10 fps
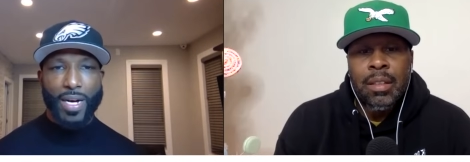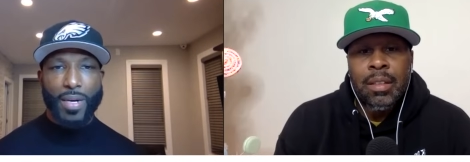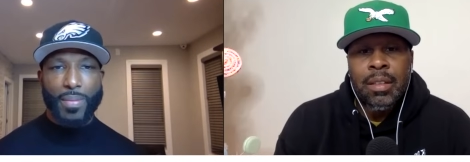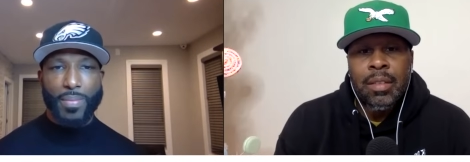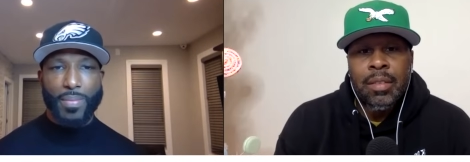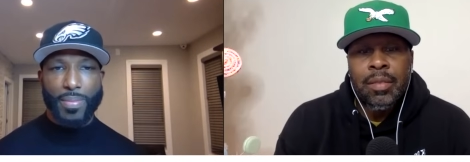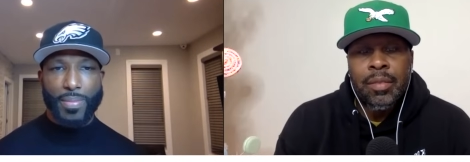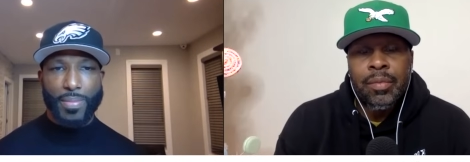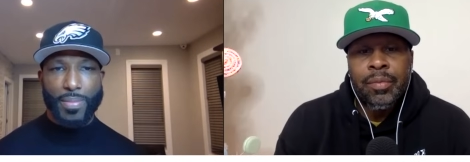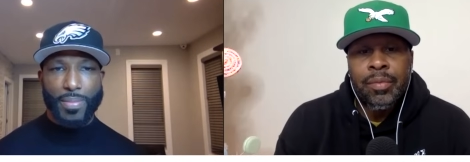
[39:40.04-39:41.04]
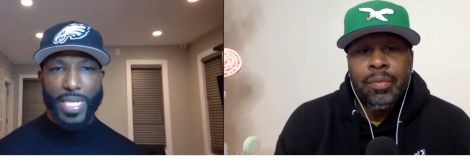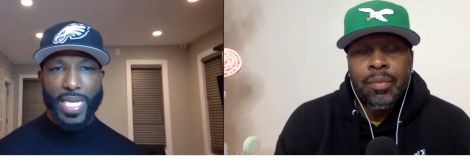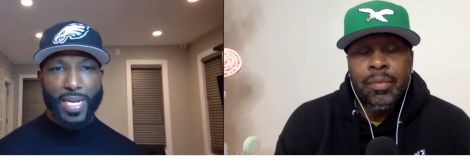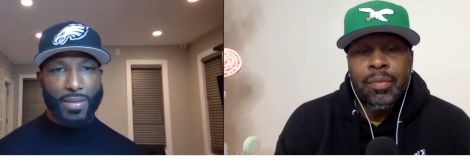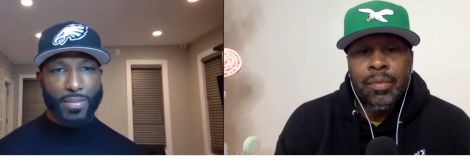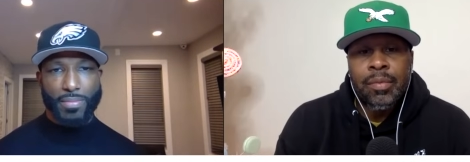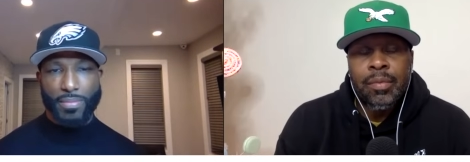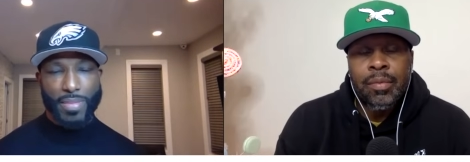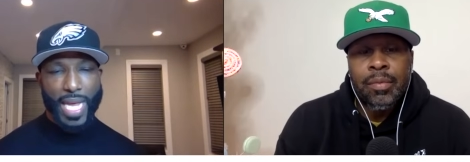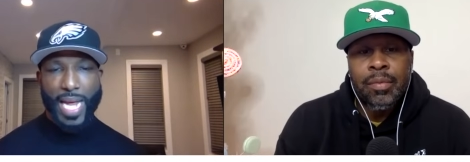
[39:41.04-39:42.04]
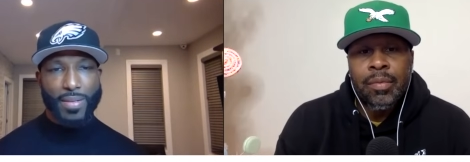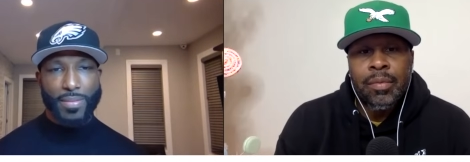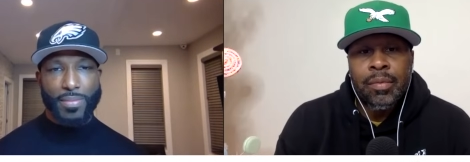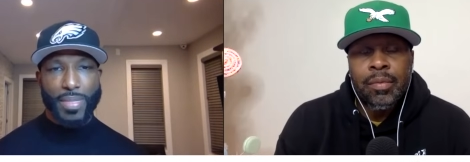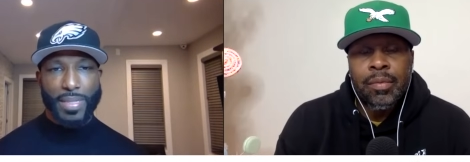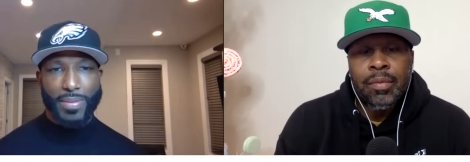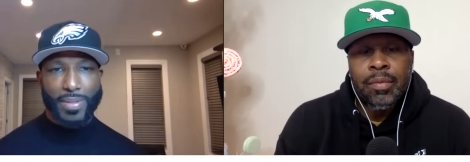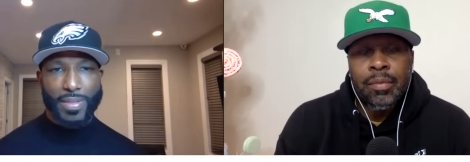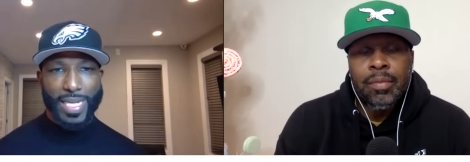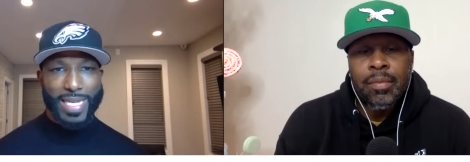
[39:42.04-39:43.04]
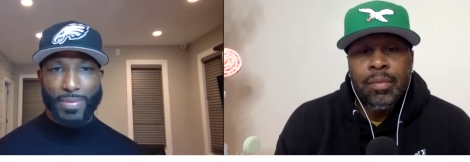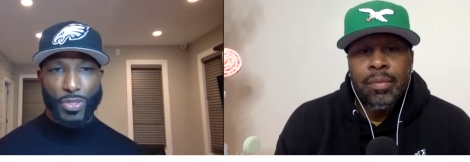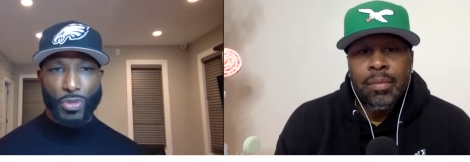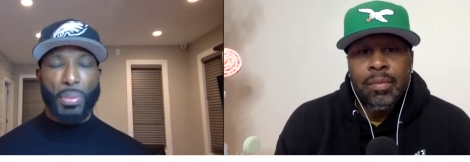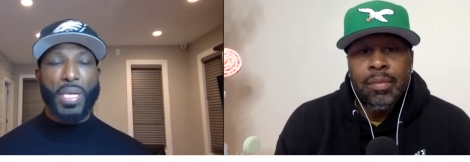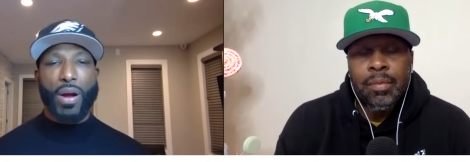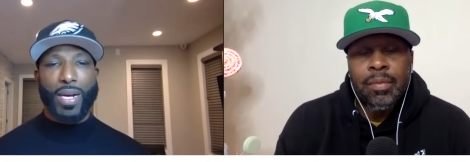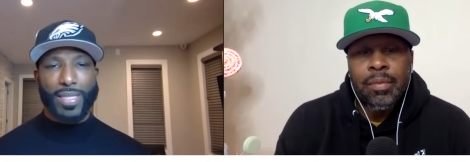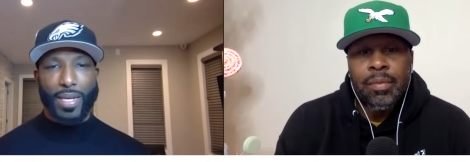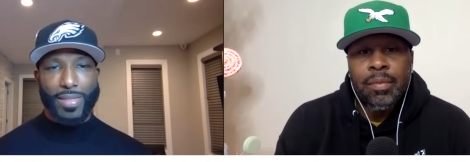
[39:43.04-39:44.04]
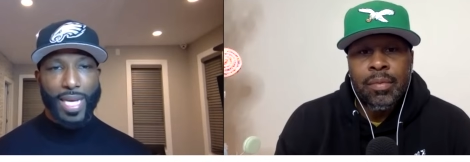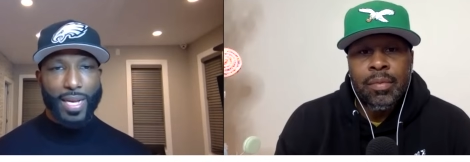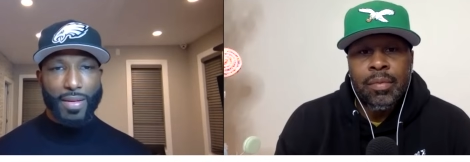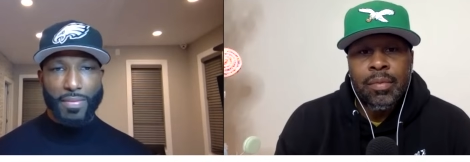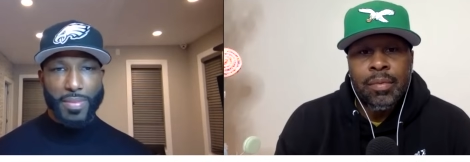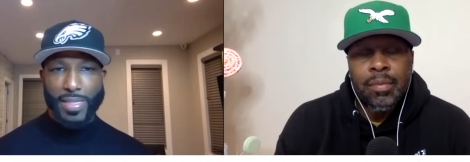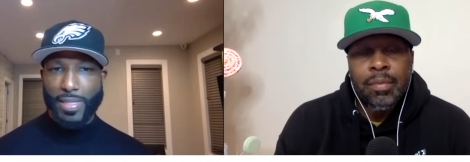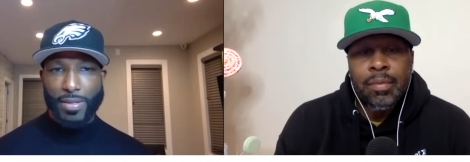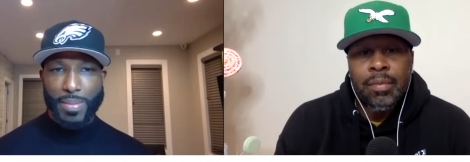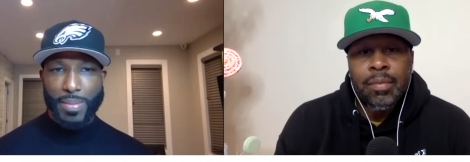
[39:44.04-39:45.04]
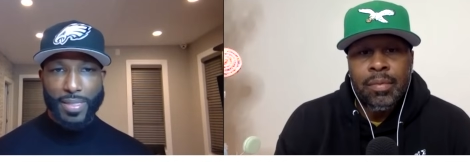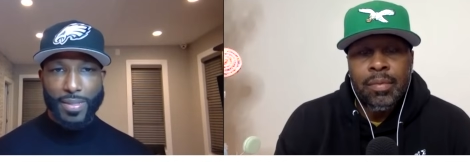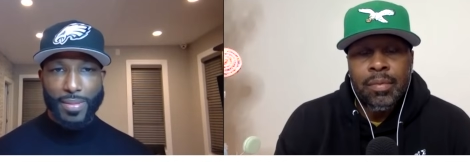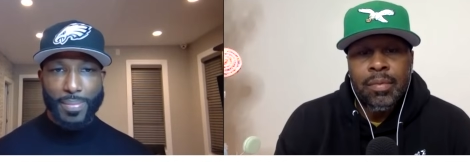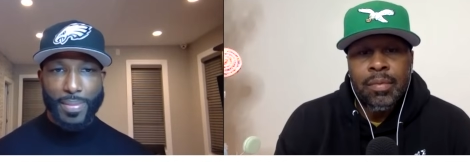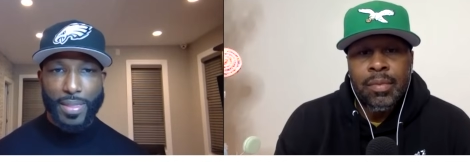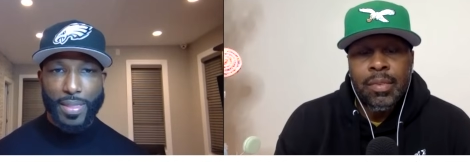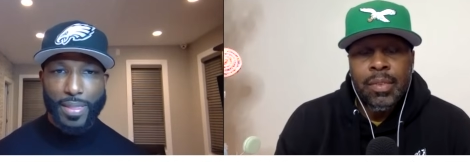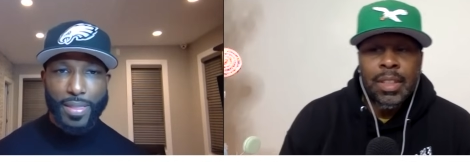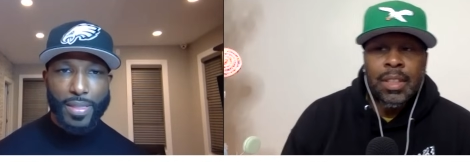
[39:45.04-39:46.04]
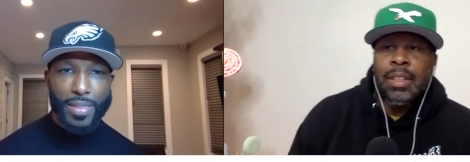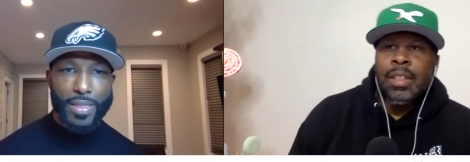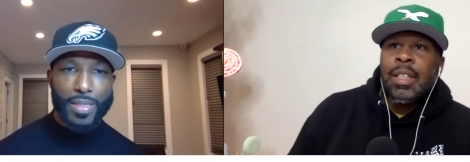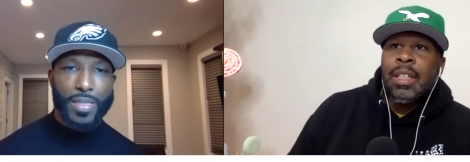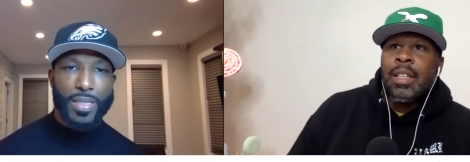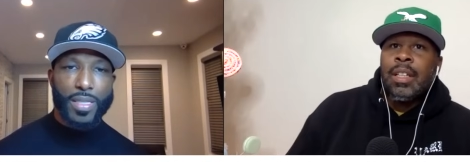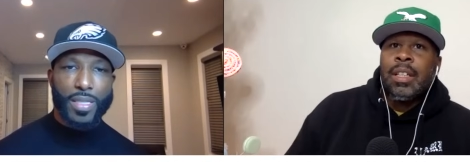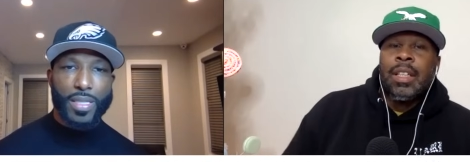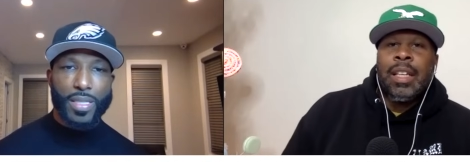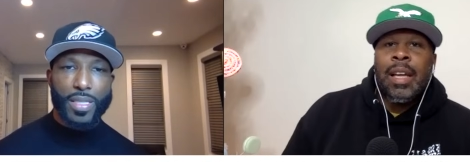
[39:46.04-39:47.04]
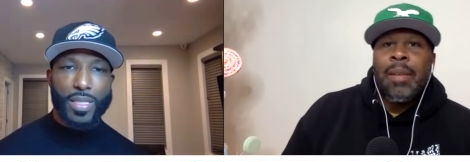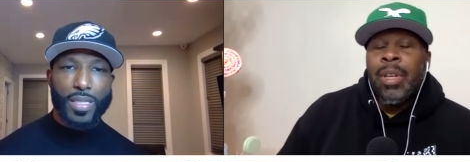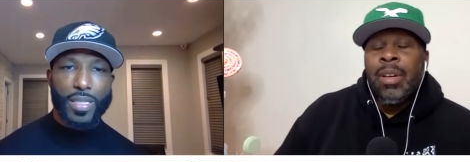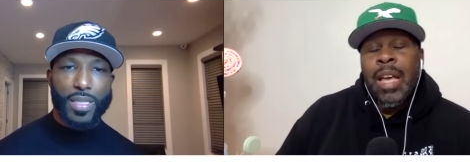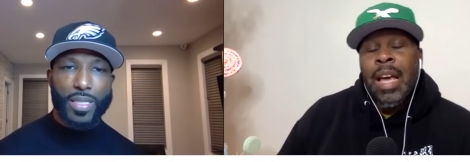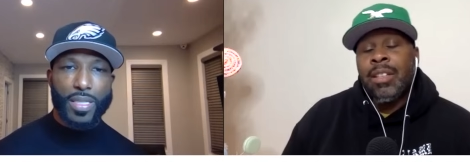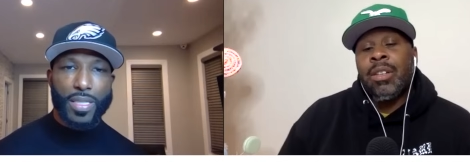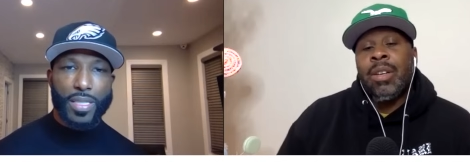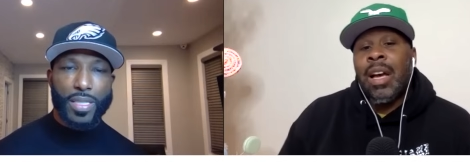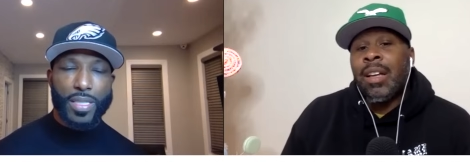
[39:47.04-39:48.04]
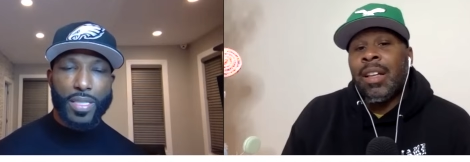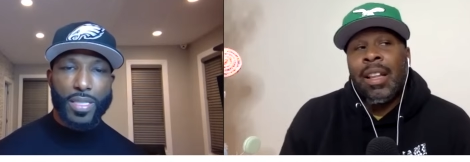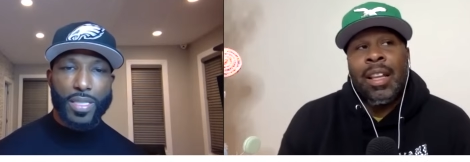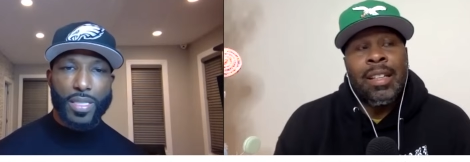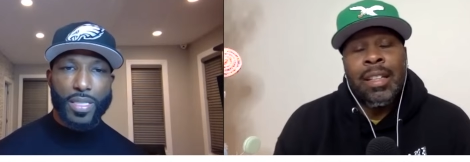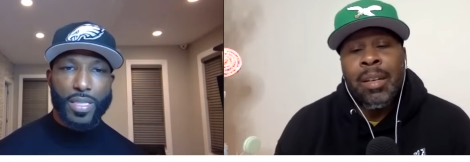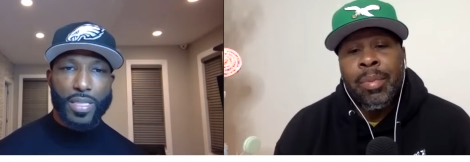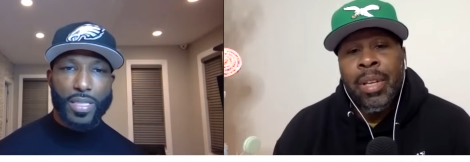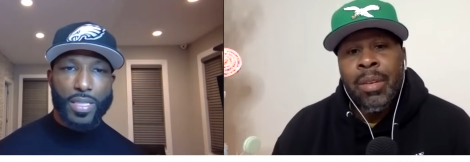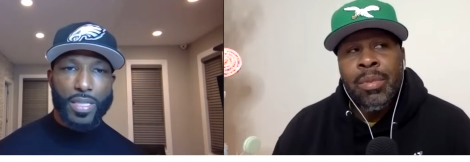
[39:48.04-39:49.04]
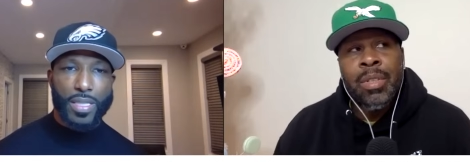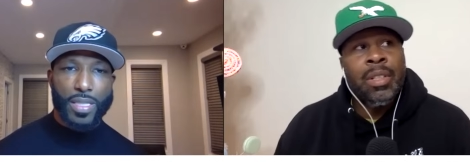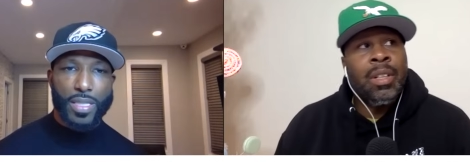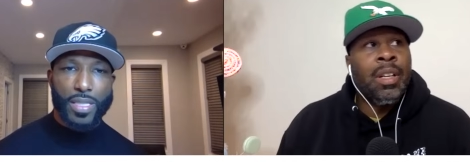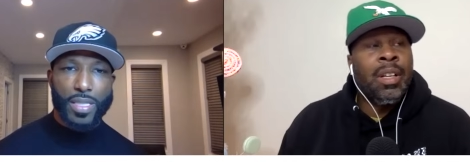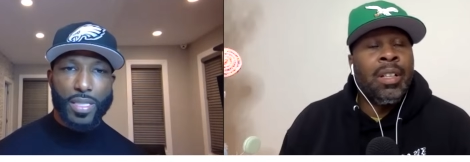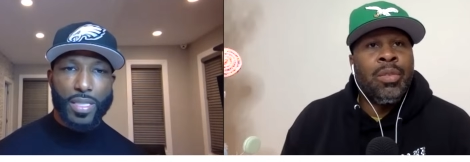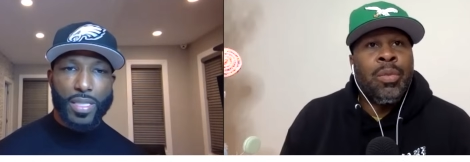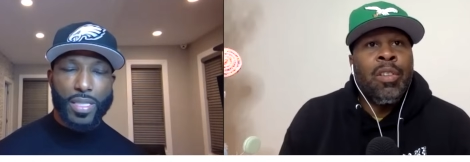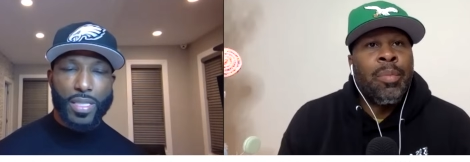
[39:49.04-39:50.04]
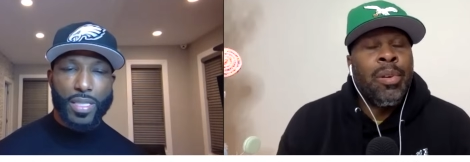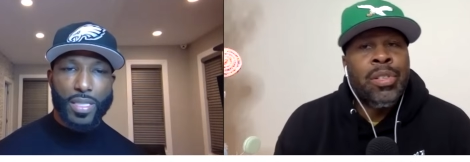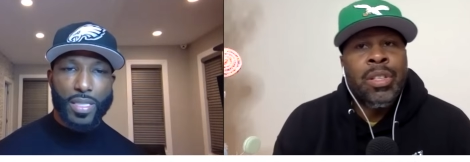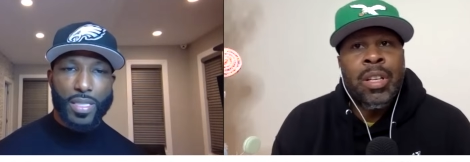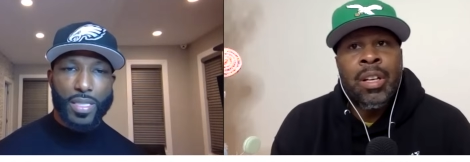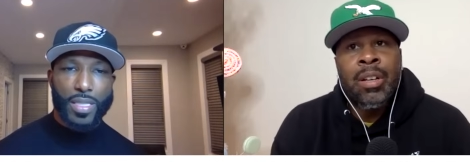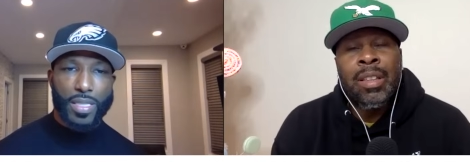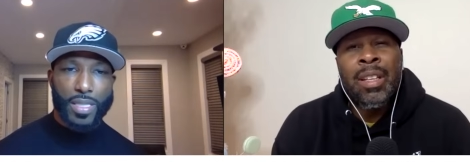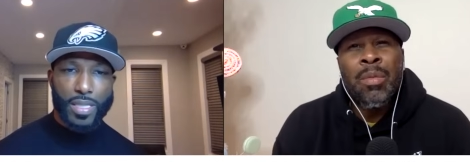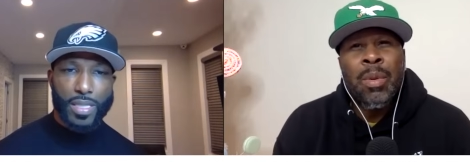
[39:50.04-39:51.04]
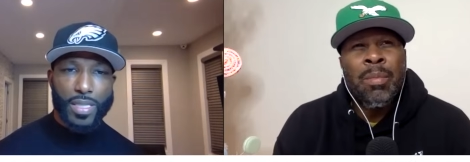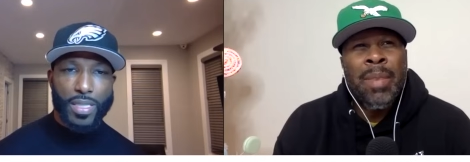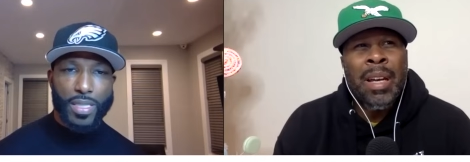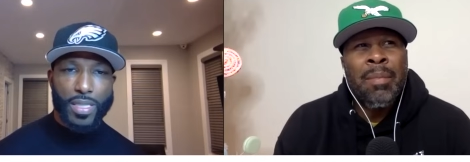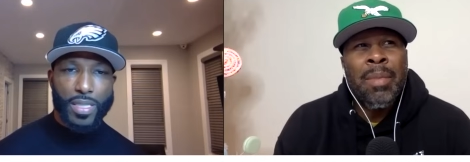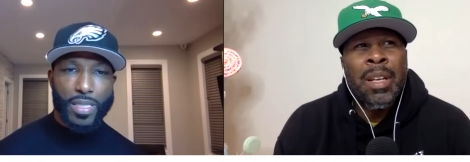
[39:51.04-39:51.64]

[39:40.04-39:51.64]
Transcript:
Speaker 1: up, he had a he had him, but he was and he was three yards outside of him and still missed him.
Speaker 2: Yeah. Yeah, that play actually I, I like that play. It was a, a, 12 personnel. I think we might have been a